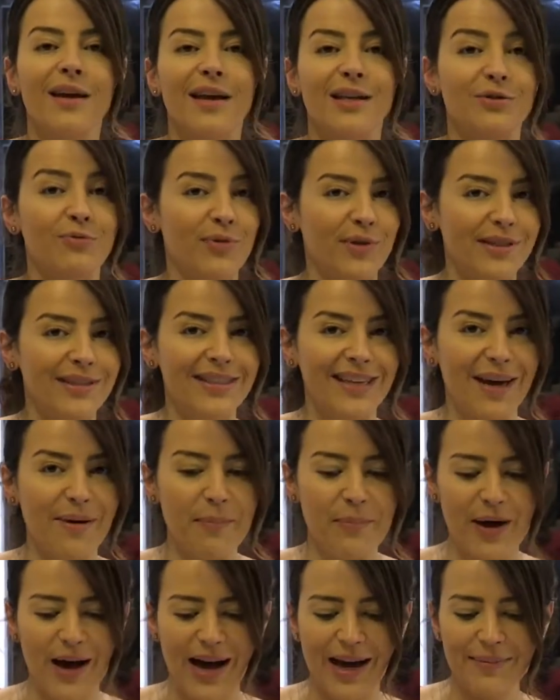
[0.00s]
It's ready to
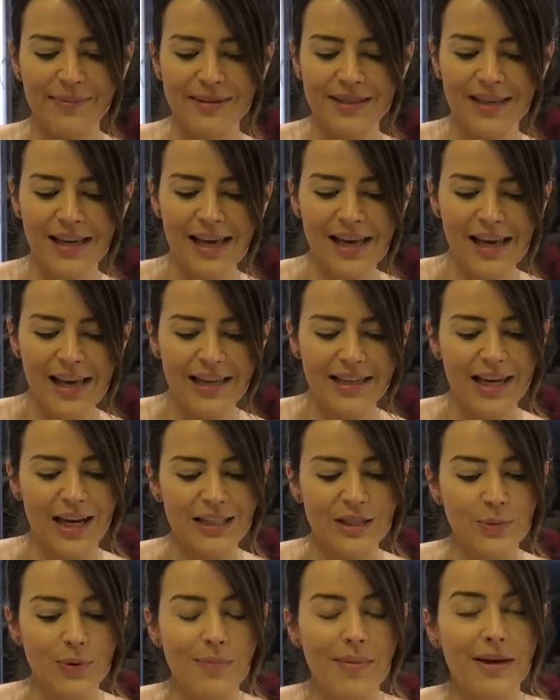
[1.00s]
get piped. Now, I
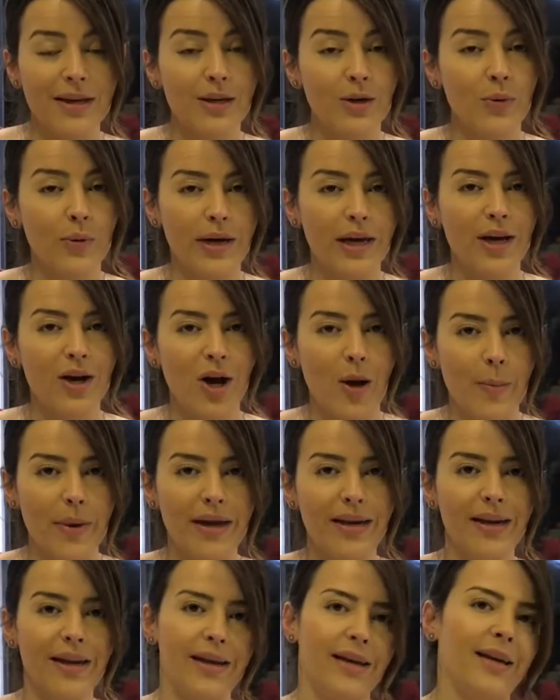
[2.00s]
just want to make a quick
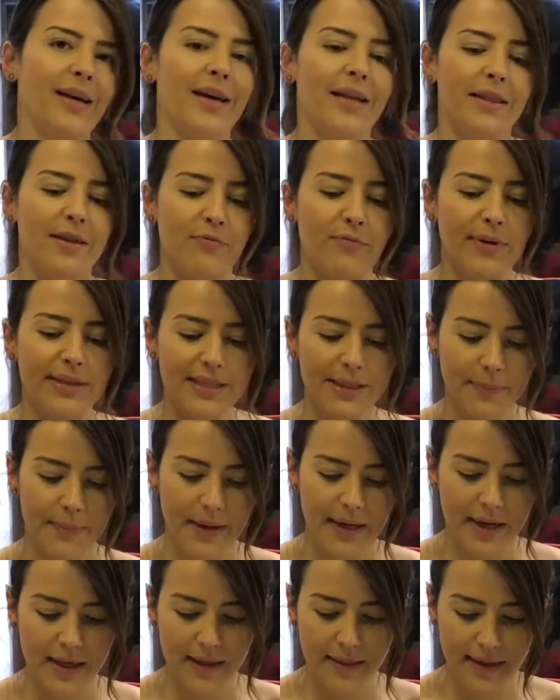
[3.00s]
comment. The
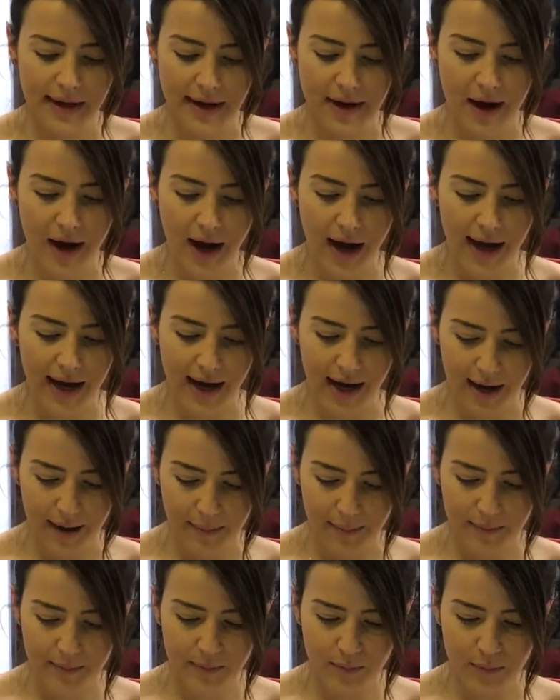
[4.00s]
recipe that I
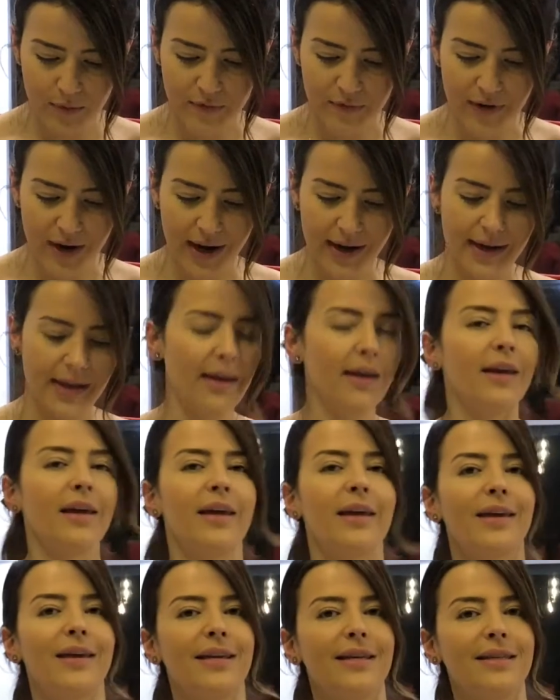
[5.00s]
am providing
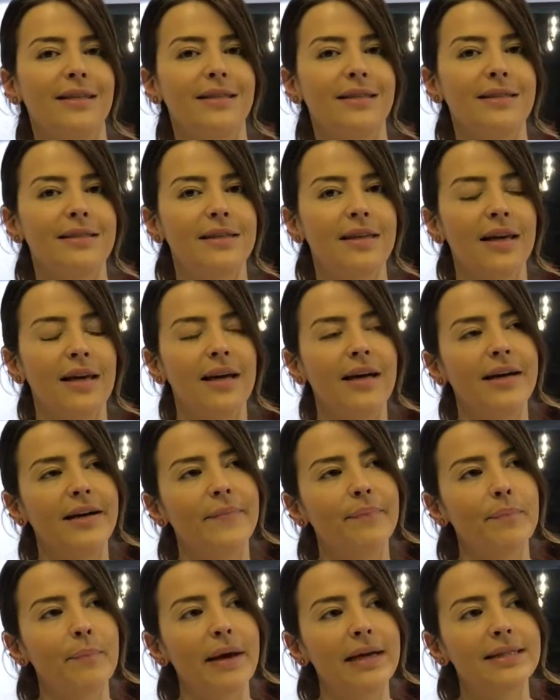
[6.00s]
is
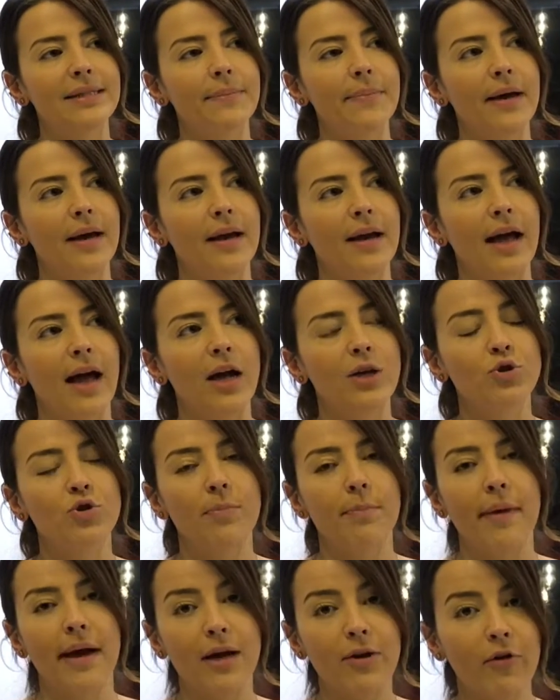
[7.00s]
makes about 100
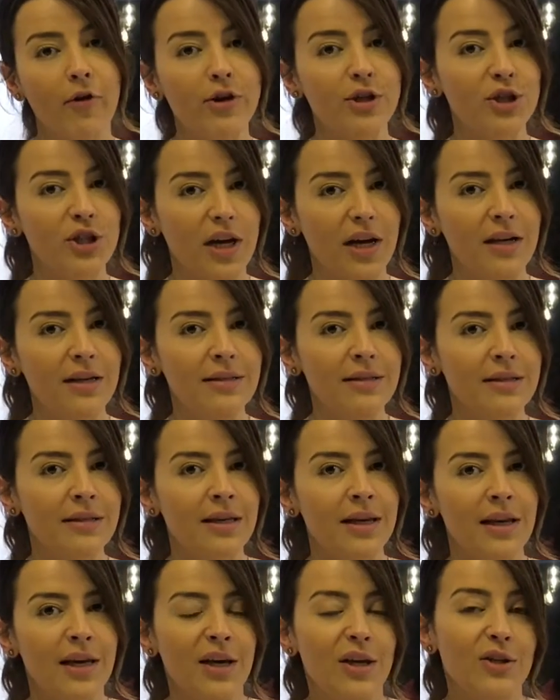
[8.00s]
macaron shells,
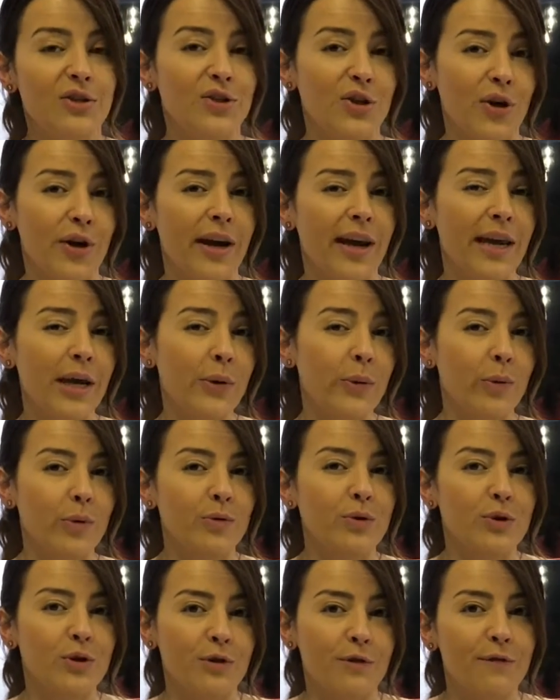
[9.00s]
so
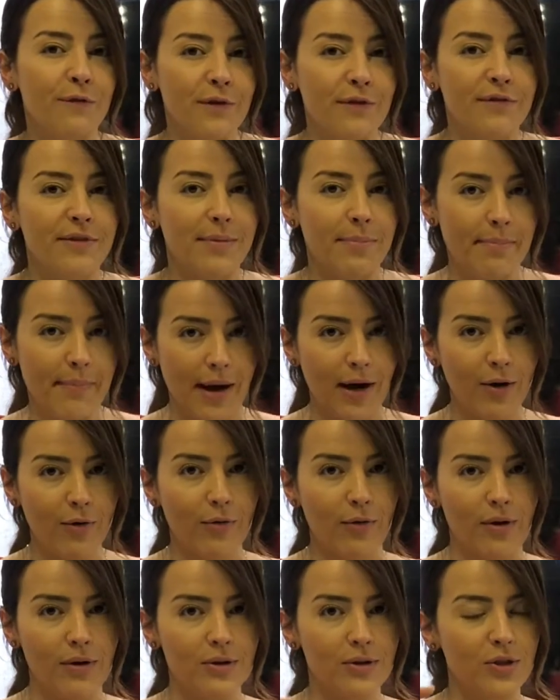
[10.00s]
equals to 50
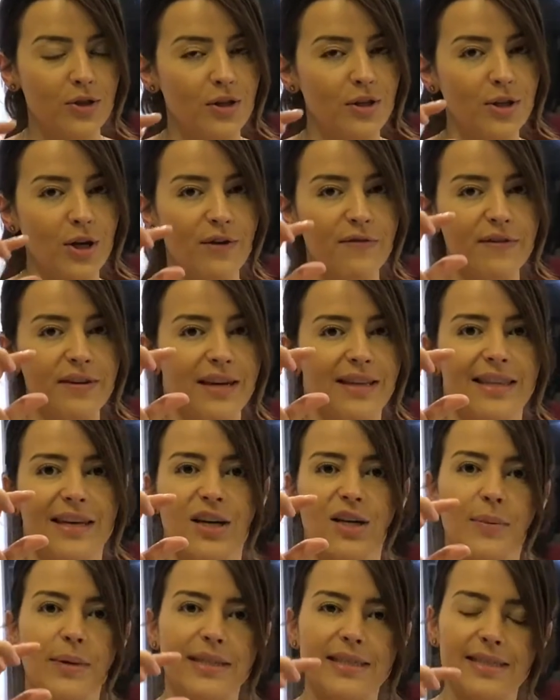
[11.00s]
macarons. So don't forget they're
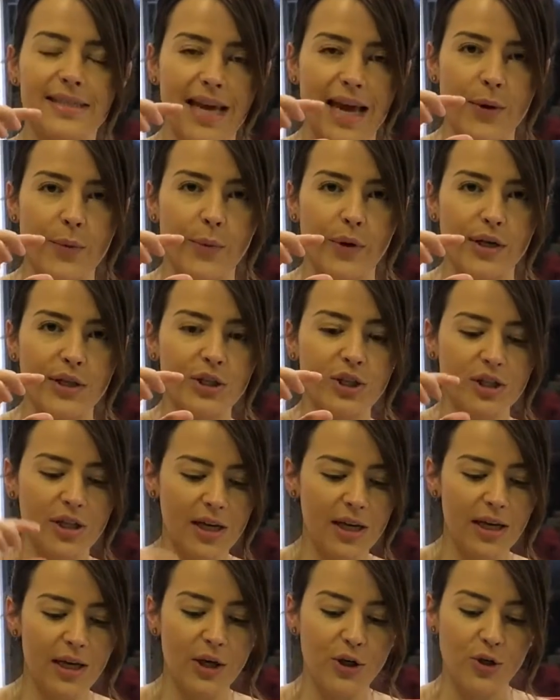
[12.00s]
going to be sandwiched.
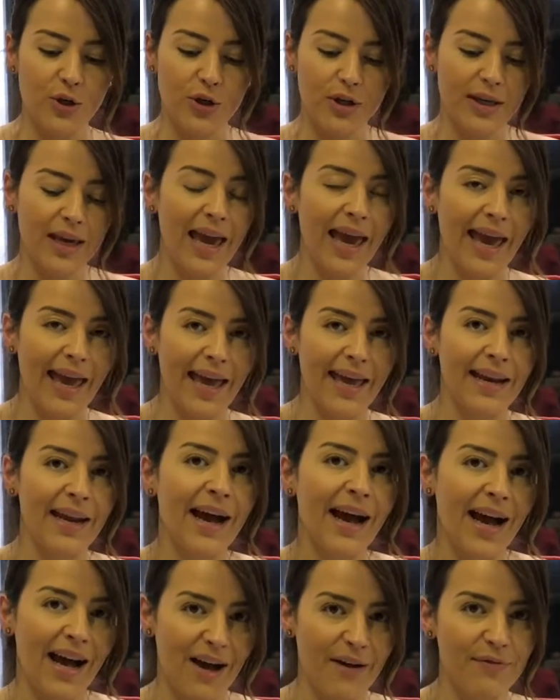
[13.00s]
You can
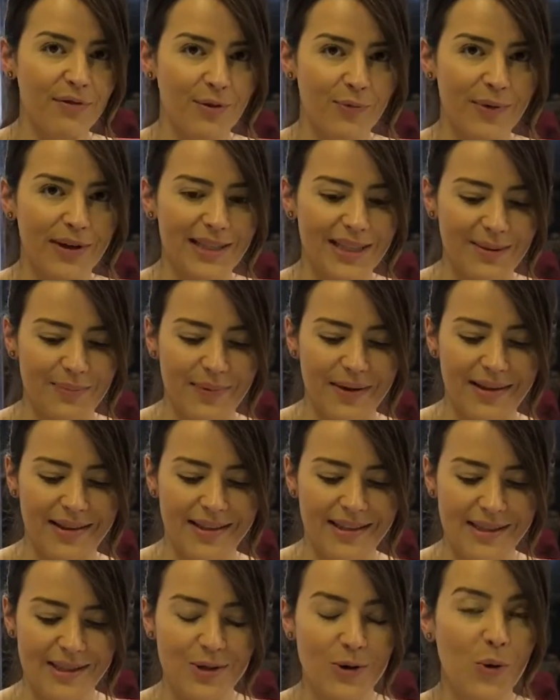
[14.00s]
half the recipe.
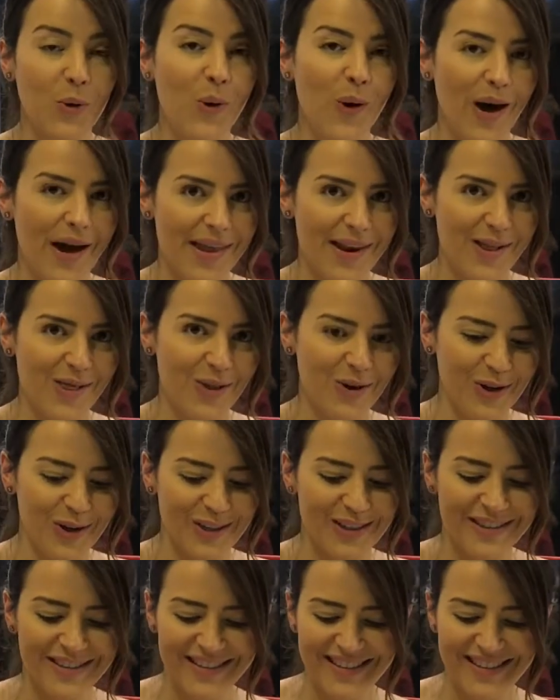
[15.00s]
This is quite a lot.